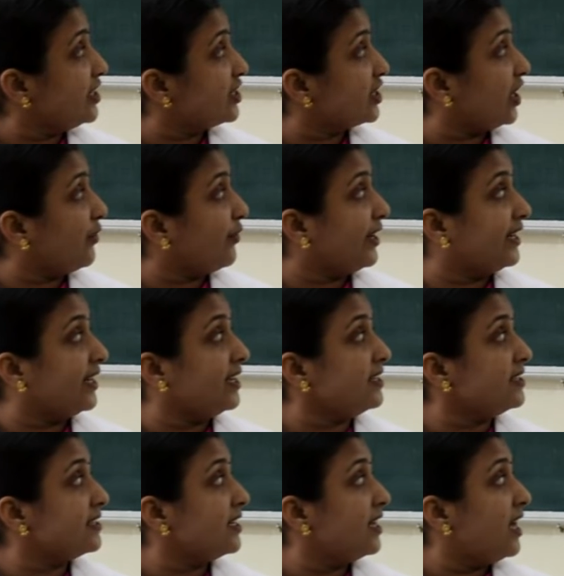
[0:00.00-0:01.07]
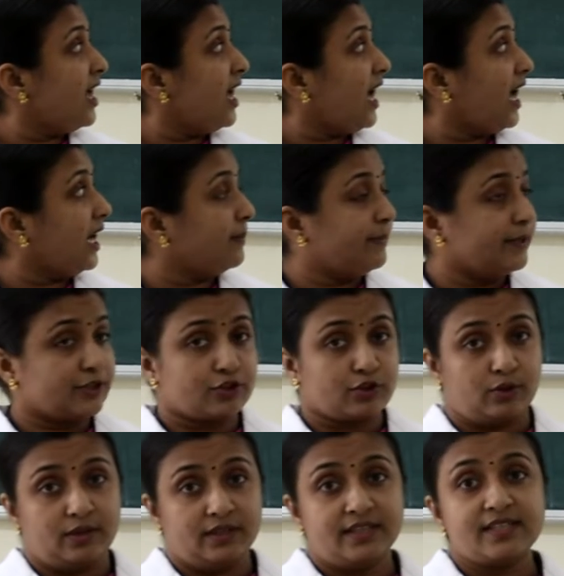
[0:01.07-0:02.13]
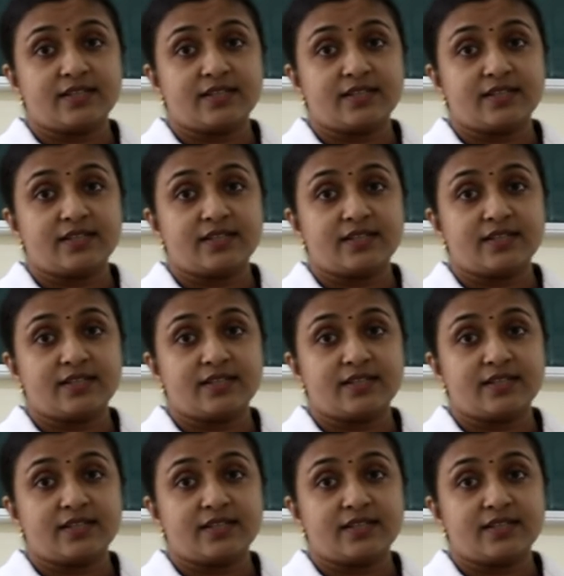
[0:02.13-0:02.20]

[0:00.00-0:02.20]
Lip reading: intravenous albuterol.